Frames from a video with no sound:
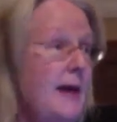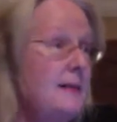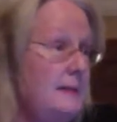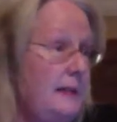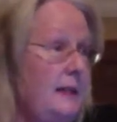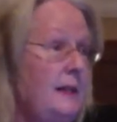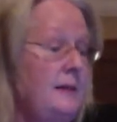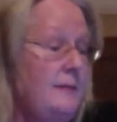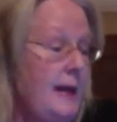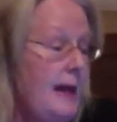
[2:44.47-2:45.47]
as needed
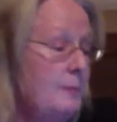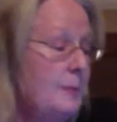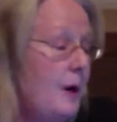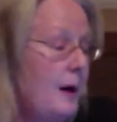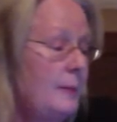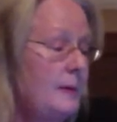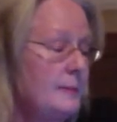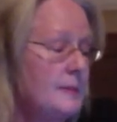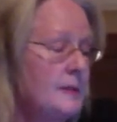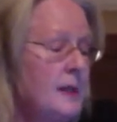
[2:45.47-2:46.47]
if they have
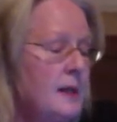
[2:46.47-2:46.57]
problems.